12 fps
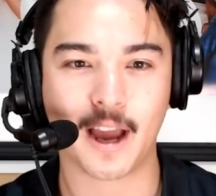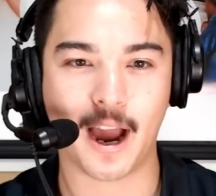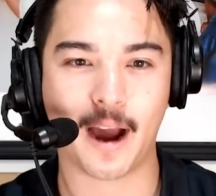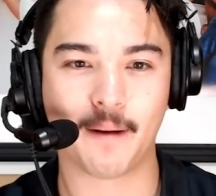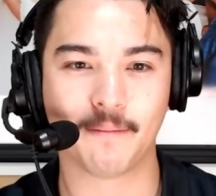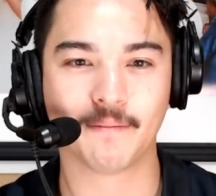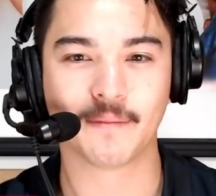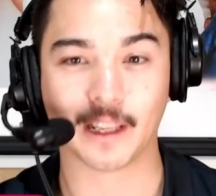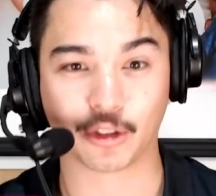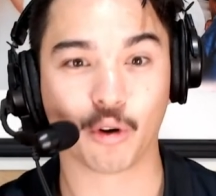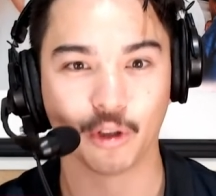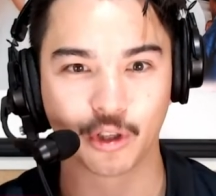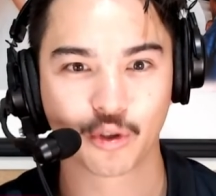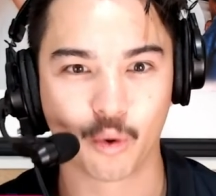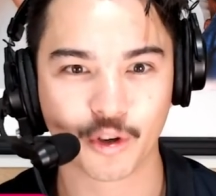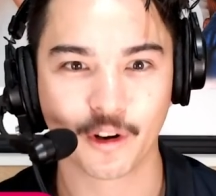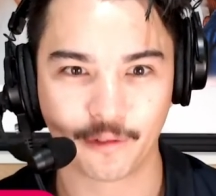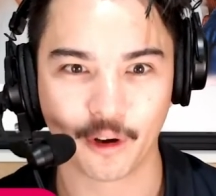Um, let's call it
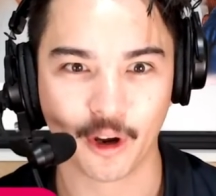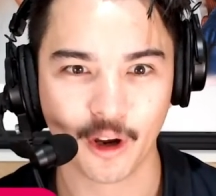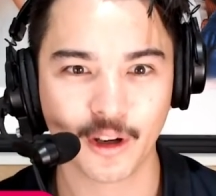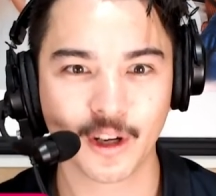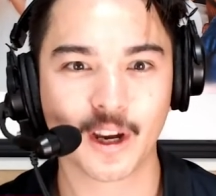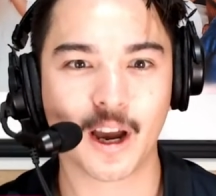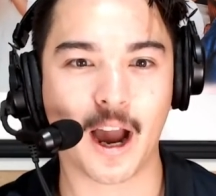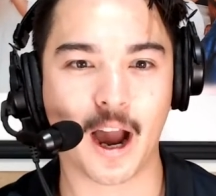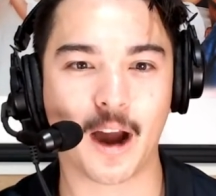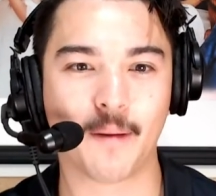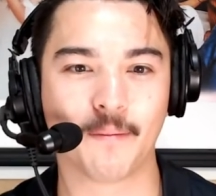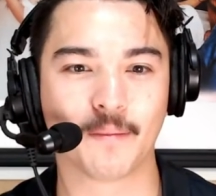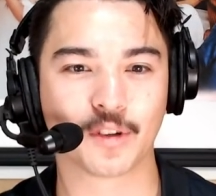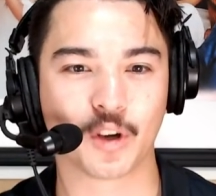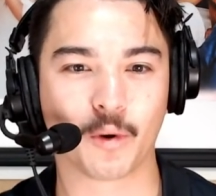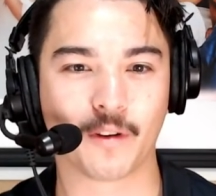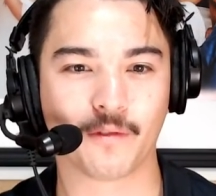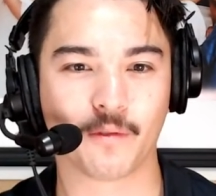torture for her. Um,
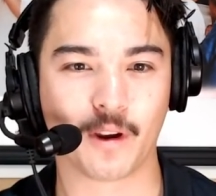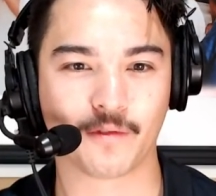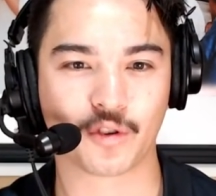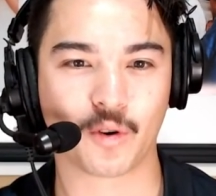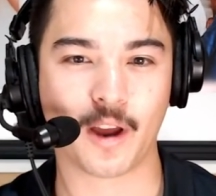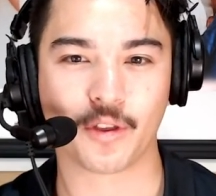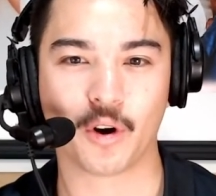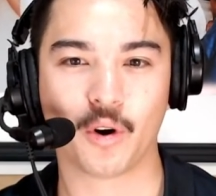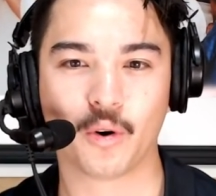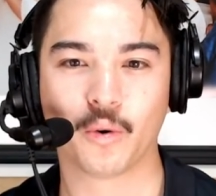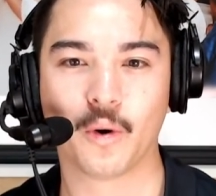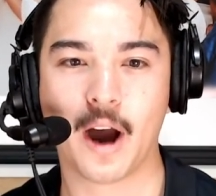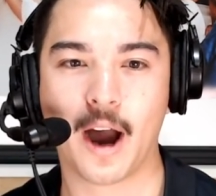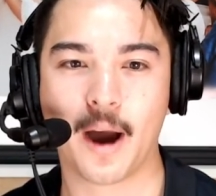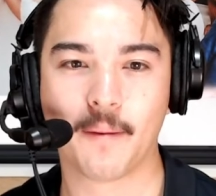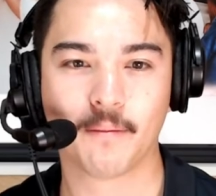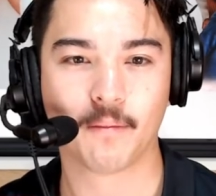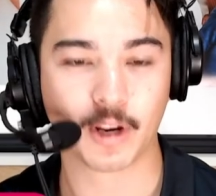so we've we've tried the whole,
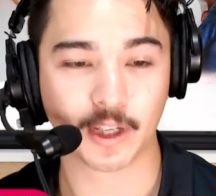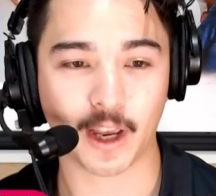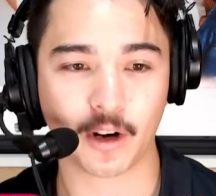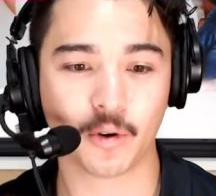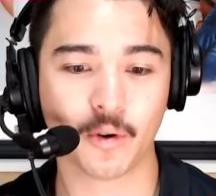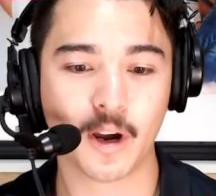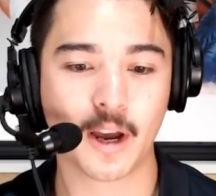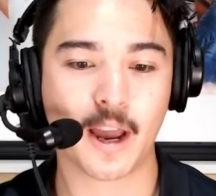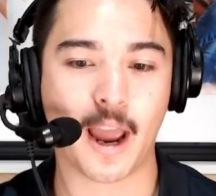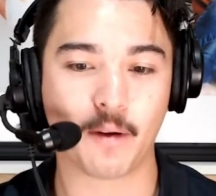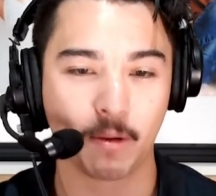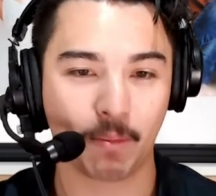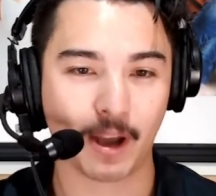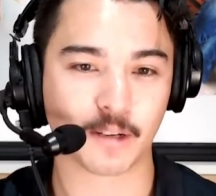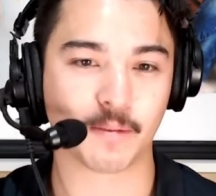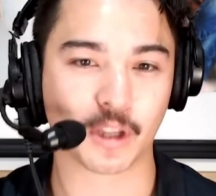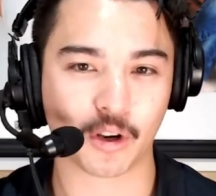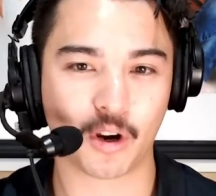um, we settle and we place
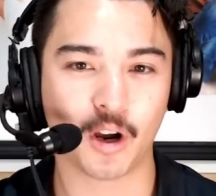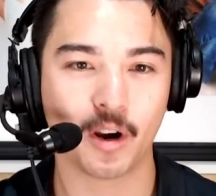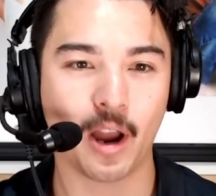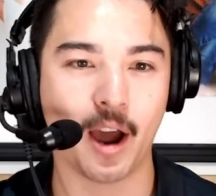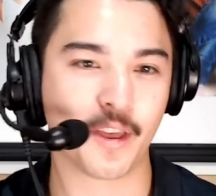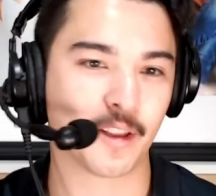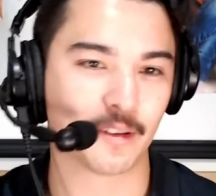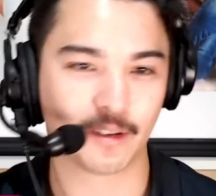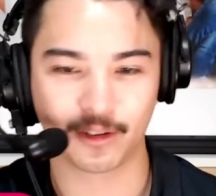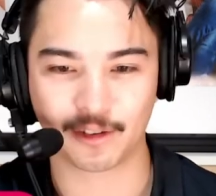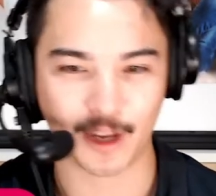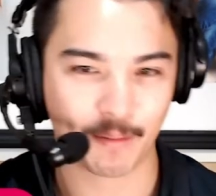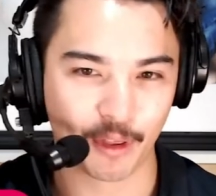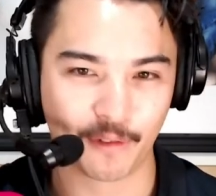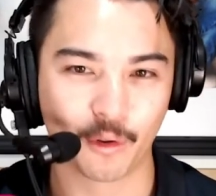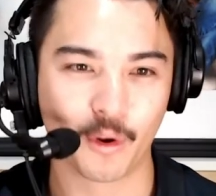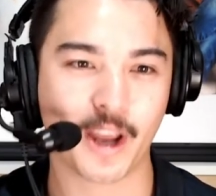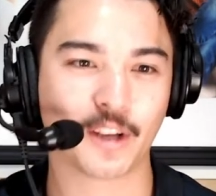him in the cot. I then sleep on the
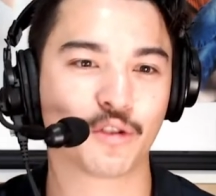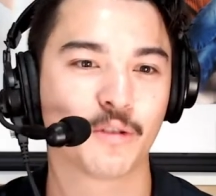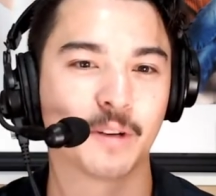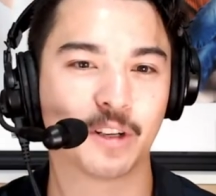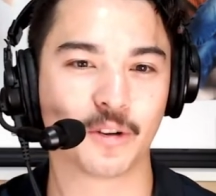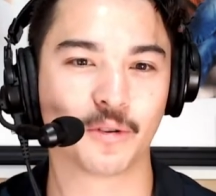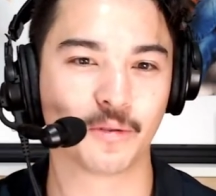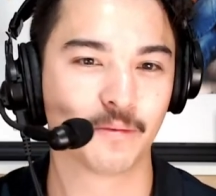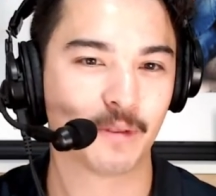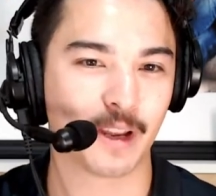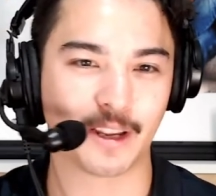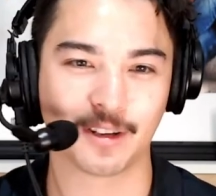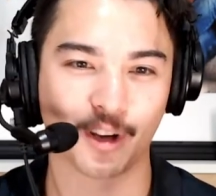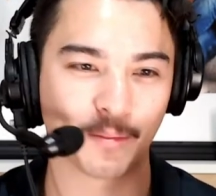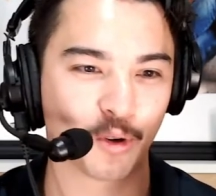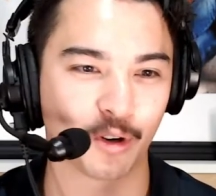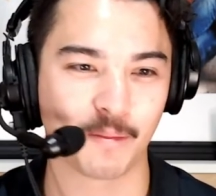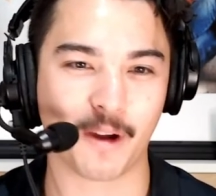floor next to him until he
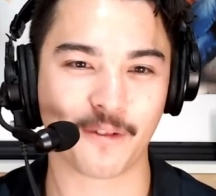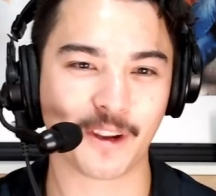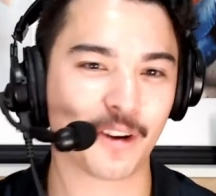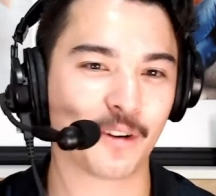stops holding my finger,